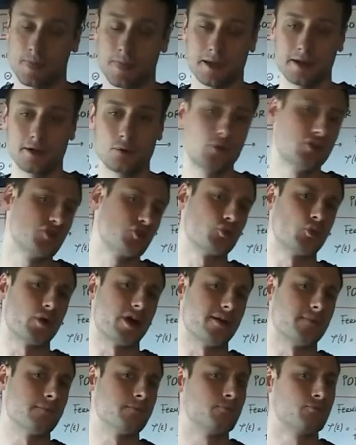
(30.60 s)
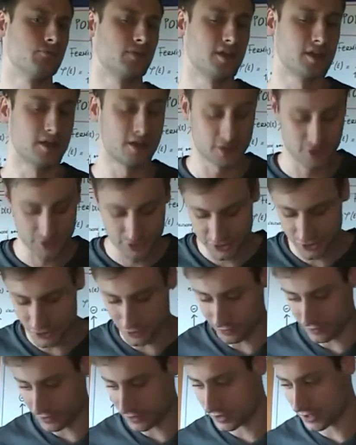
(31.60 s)
In which way?
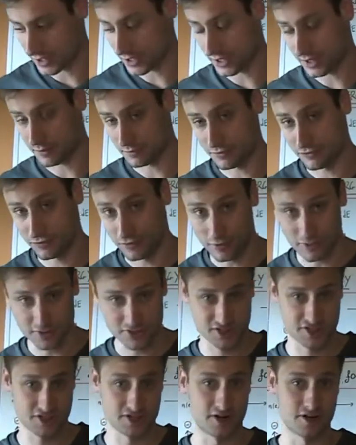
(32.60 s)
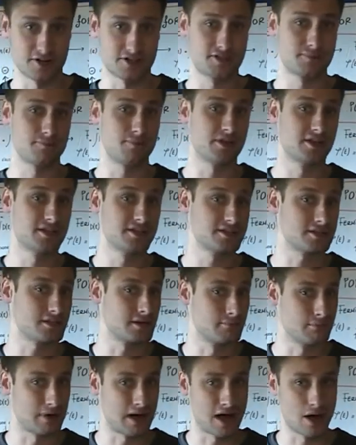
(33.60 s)
So, before I start speaking
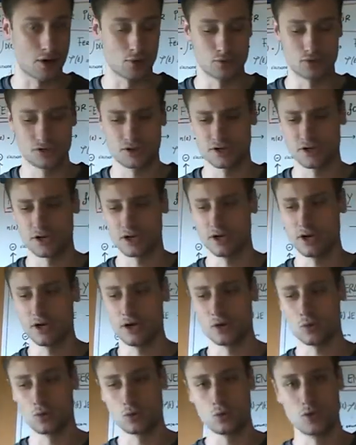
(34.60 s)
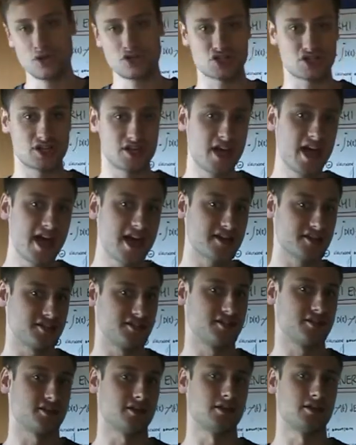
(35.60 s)
about which
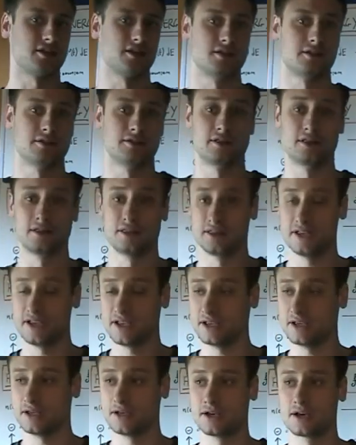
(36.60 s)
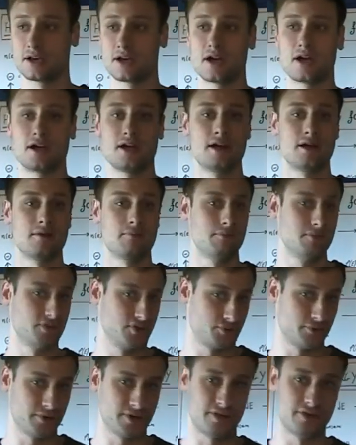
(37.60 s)
is the link
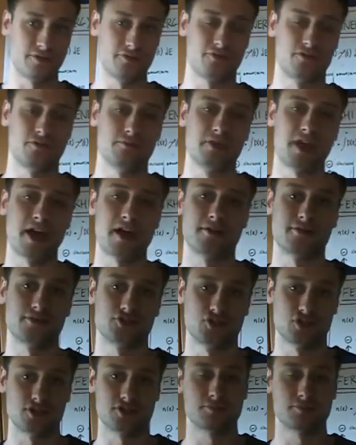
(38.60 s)
between Fermi energy and